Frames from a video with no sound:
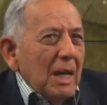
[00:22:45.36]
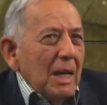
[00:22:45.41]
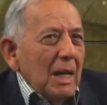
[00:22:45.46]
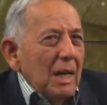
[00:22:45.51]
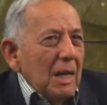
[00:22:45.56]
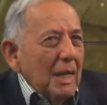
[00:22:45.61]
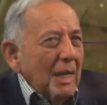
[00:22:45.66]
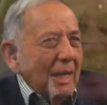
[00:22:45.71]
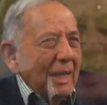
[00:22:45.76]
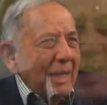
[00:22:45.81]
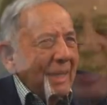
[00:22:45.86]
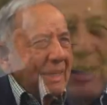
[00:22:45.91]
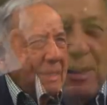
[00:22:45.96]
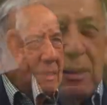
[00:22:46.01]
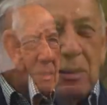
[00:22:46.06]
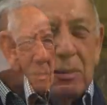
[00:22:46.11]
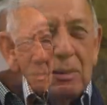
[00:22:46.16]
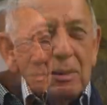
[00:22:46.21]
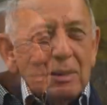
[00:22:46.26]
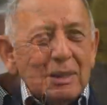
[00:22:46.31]
Uh, I
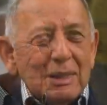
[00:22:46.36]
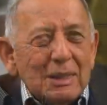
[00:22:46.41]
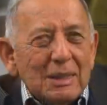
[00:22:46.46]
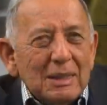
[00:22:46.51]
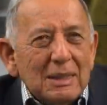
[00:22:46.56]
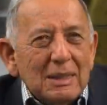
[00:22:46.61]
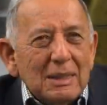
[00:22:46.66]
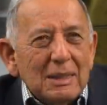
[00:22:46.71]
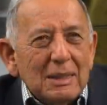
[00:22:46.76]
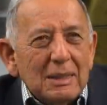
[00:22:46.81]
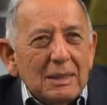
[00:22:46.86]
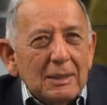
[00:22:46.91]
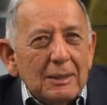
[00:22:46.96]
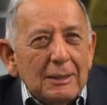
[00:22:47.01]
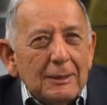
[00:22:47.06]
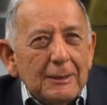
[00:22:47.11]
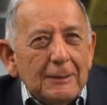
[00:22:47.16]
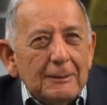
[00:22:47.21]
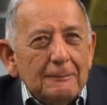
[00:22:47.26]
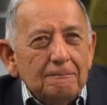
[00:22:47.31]
don't think
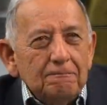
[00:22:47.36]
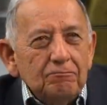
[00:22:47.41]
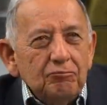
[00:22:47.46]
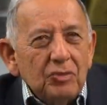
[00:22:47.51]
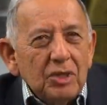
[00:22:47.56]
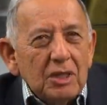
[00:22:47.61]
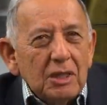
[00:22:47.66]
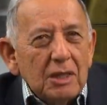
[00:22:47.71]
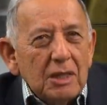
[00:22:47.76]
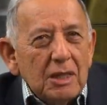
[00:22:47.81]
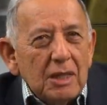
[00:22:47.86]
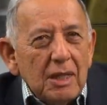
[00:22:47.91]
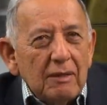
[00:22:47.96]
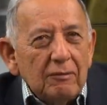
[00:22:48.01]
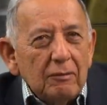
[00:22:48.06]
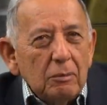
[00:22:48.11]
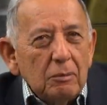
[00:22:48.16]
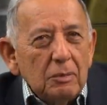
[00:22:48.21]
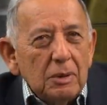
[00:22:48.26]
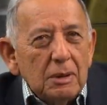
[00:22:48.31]
um, the
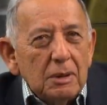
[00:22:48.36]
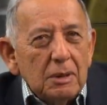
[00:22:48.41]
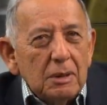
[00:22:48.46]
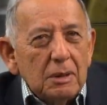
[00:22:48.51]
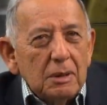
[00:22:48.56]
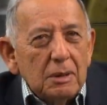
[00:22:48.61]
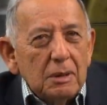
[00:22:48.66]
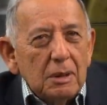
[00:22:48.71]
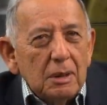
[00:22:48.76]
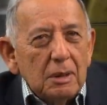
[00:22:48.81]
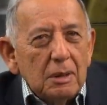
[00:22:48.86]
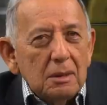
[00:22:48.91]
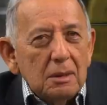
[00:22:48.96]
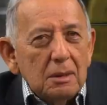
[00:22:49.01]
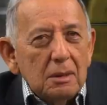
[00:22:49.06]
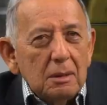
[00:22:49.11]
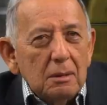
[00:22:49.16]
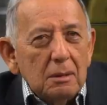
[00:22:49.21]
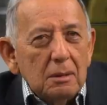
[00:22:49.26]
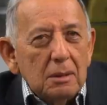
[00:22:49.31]
governments, uh,
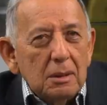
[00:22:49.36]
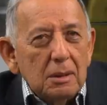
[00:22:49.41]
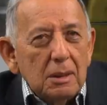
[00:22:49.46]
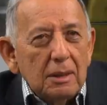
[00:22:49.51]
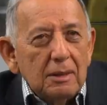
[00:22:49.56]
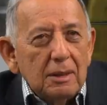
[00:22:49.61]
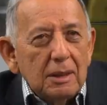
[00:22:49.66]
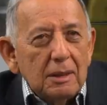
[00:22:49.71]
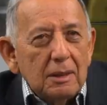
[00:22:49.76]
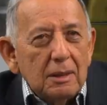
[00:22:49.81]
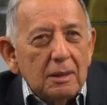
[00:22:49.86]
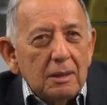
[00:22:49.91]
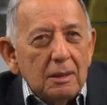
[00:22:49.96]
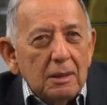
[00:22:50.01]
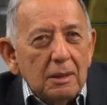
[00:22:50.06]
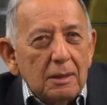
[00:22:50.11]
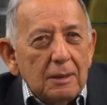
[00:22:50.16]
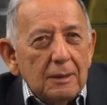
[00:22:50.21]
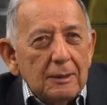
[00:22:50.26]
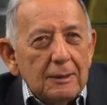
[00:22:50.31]
you see, I think
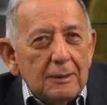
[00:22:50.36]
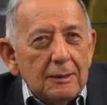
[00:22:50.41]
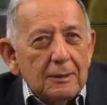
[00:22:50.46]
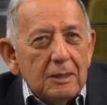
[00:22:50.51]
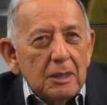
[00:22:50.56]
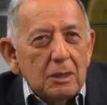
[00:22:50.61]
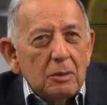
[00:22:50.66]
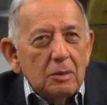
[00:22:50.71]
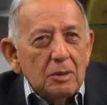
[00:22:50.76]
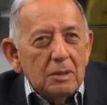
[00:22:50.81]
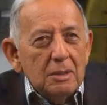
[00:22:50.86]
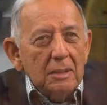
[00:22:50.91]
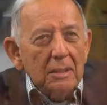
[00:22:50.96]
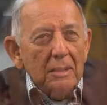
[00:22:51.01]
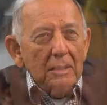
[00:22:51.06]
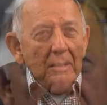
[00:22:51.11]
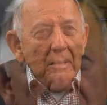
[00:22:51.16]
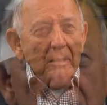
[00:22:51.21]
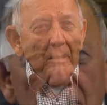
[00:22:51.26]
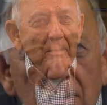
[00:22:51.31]
the
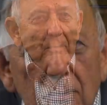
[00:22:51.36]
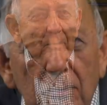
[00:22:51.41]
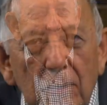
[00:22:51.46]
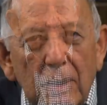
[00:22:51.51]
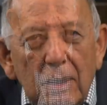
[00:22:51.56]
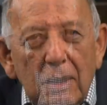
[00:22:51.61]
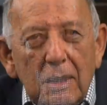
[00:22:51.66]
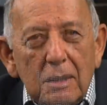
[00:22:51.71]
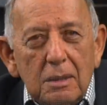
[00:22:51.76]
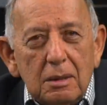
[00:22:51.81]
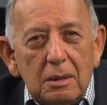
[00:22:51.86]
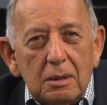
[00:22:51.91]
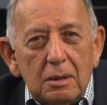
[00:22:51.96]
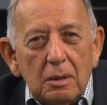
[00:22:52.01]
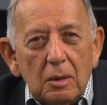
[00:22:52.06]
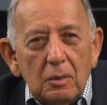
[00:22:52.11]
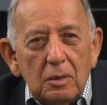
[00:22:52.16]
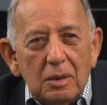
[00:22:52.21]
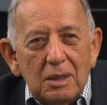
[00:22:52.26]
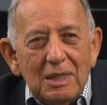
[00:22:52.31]
secrecies are embedded
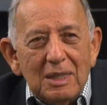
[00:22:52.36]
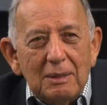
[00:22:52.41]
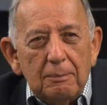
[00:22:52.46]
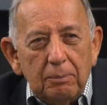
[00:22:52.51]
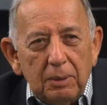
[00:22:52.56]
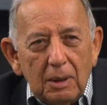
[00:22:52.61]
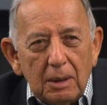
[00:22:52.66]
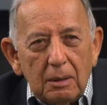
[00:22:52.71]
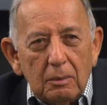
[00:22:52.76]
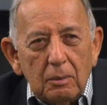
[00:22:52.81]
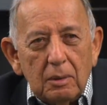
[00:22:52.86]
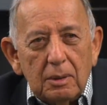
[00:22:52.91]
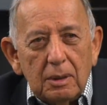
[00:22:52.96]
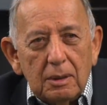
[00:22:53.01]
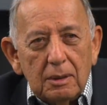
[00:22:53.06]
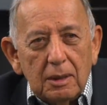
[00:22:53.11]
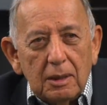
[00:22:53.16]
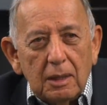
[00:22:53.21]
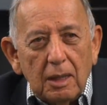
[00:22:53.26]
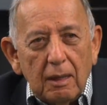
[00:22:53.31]
so deeply
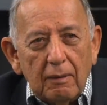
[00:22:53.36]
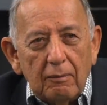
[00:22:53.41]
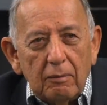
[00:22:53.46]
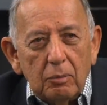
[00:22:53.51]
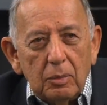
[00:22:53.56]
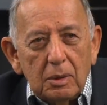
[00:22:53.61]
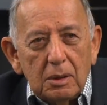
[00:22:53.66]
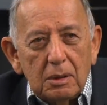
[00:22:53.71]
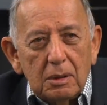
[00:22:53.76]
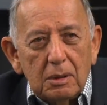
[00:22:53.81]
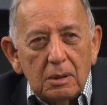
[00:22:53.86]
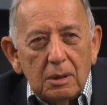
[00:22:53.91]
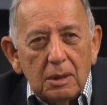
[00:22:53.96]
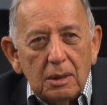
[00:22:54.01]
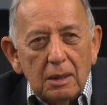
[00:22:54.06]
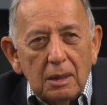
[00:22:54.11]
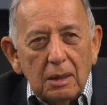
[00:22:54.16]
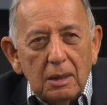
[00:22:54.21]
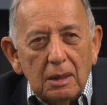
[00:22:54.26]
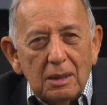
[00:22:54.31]
within the government, uh,
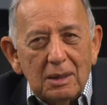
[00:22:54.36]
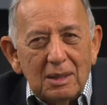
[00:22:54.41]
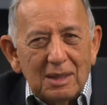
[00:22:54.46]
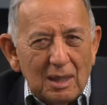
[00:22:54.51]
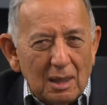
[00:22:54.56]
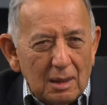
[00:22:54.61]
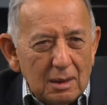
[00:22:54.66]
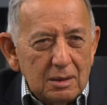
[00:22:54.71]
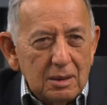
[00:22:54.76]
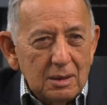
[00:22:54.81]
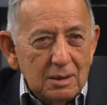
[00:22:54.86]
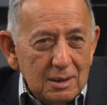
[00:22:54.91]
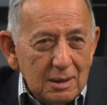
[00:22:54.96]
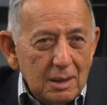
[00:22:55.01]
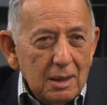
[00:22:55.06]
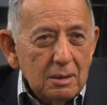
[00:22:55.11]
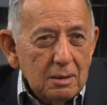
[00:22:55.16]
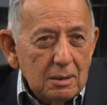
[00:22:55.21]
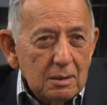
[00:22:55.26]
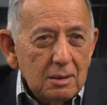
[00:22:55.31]
intelligence
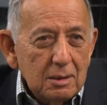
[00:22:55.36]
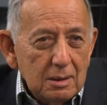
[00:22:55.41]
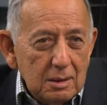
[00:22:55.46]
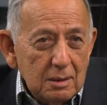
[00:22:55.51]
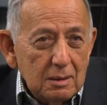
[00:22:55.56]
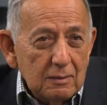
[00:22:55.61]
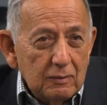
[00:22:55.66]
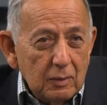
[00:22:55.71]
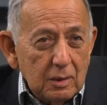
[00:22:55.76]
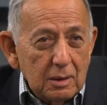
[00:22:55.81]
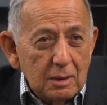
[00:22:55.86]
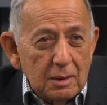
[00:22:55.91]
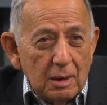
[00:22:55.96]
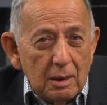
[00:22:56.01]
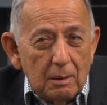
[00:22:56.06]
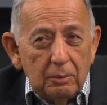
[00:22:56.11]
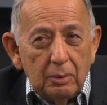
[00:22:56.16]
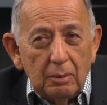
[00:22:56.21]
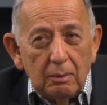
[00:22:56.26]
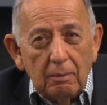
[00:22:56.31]
agencies, for
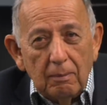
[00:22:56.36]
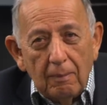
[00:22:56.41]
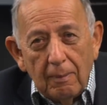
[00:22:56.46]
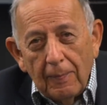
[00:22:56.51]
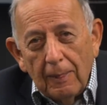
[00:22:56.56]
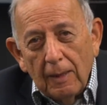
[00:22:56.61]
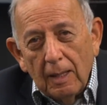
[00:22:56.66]
example,